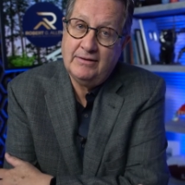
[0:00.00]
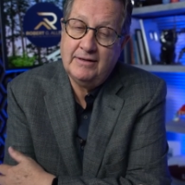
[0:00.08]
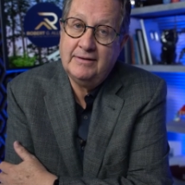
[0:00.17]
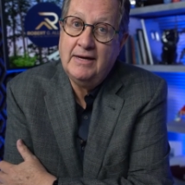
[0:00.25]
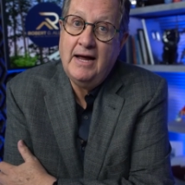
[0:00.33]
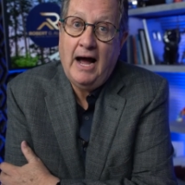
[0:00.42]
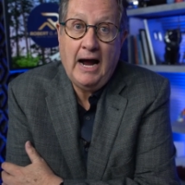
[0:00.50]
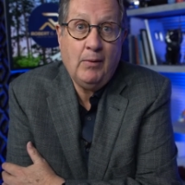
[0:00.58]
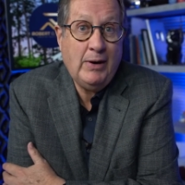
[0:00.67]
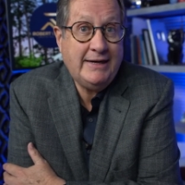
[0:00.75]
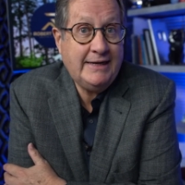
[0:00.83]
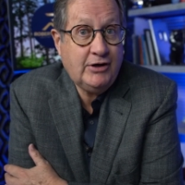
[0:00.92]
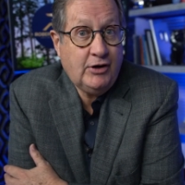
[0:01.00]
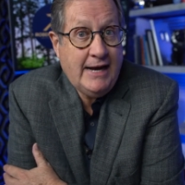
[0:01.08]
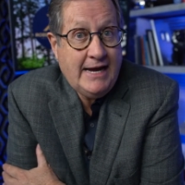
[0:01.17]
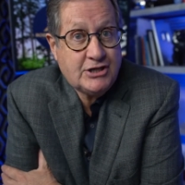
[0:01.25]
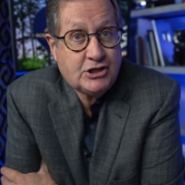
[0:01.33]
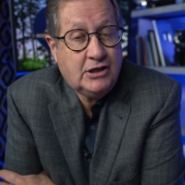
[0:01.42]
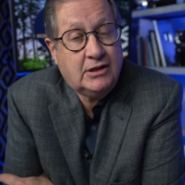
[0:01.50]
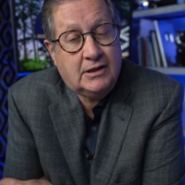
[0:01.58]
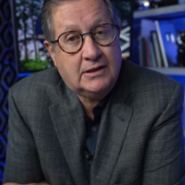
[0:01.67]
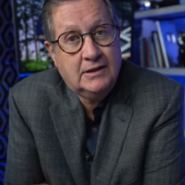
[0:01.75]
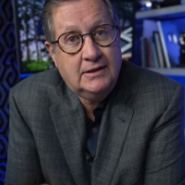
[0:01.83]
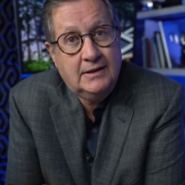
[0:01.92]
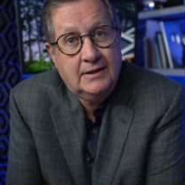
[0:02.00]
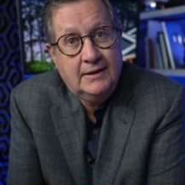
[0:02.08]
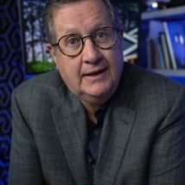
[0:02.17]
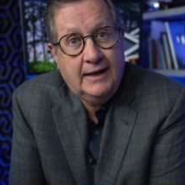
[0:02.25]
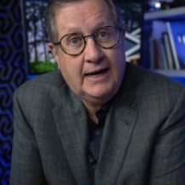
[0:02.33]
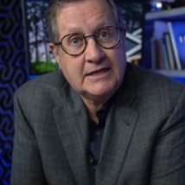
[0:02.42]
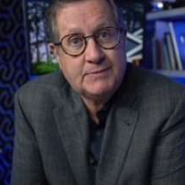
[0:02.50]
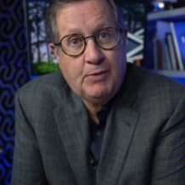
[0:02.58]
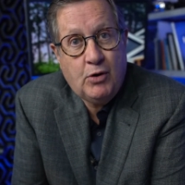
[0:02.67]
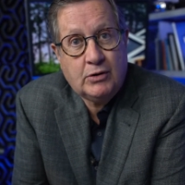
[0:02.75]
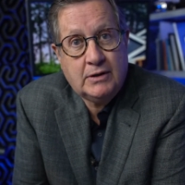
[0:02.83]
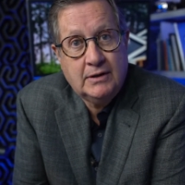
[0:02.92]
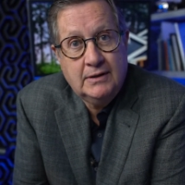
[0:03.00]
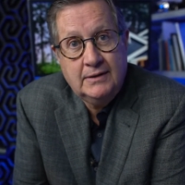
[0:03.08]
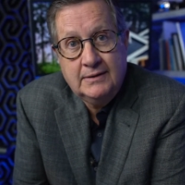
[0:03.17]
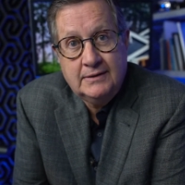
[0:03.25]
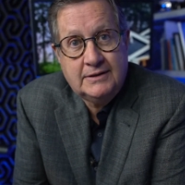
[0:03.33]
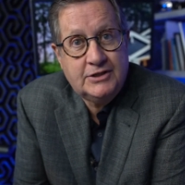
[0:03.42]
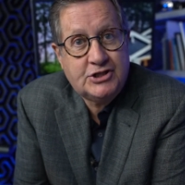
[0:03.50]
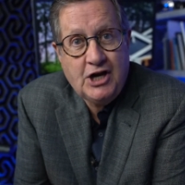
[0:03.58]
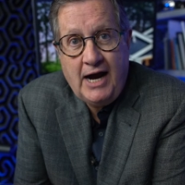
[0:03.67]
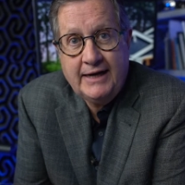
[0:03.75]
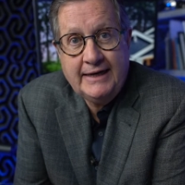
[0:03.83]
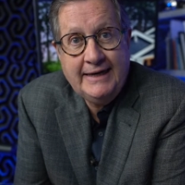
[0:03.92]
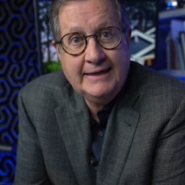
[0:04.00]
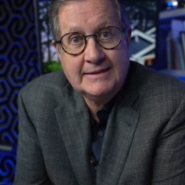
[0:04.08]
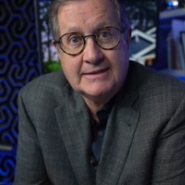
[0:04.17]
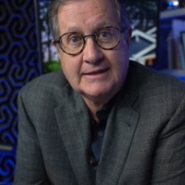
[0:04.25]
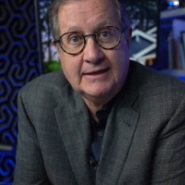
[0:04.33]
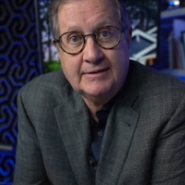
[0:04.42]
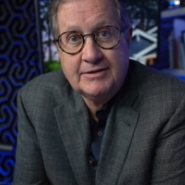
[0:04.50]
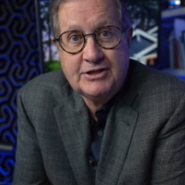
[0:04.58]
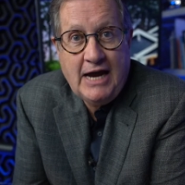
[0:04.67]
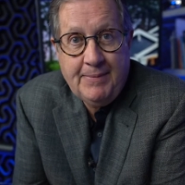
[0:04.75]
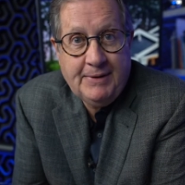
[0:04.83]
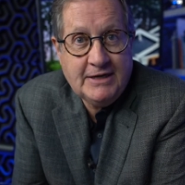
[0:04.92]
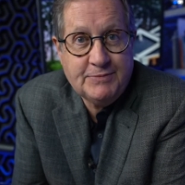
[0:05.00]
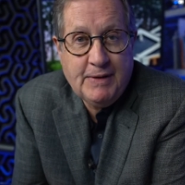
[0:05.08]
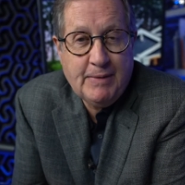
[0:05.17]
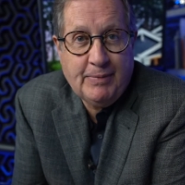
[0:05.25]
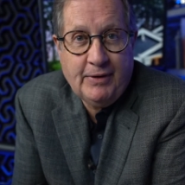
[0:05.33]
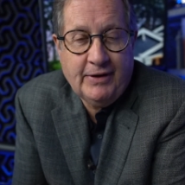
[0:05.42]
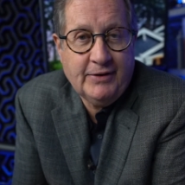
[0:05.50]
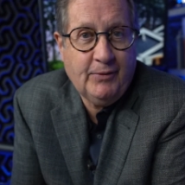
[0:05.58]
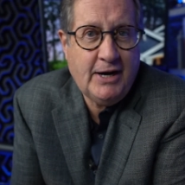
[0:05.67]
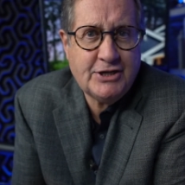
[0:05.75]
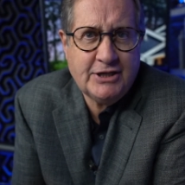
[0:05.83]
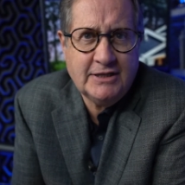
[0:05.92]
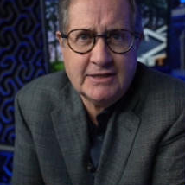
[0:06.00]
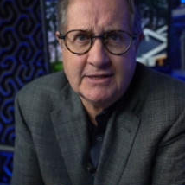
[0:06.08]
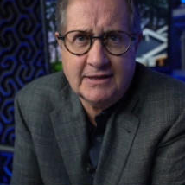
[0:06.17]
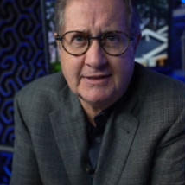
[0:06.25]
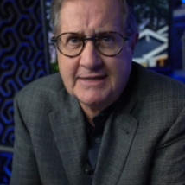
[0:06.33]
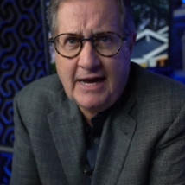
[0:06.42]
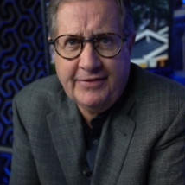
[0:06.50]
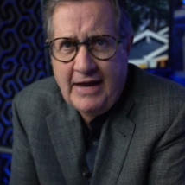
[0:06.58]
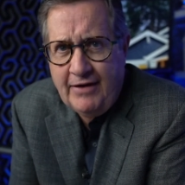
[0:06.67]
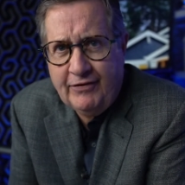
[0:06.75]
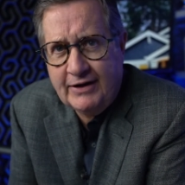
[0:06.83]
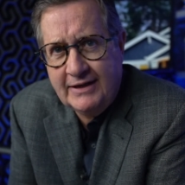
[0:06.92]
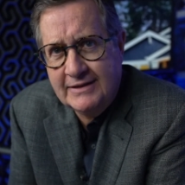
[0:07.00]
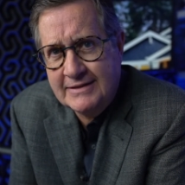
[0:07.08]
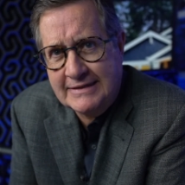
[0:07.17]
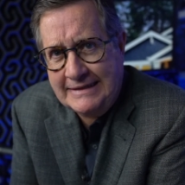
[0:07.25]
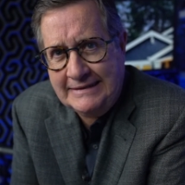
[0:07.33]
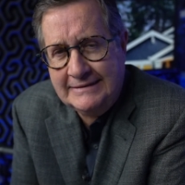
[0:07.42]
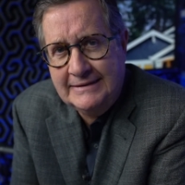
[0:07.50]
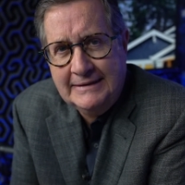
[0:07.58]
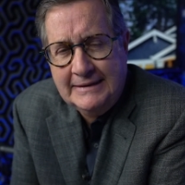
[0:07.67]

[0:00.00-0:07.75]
And I went international, and I spoke to Chinese and Japanese people and Russians and South Africans and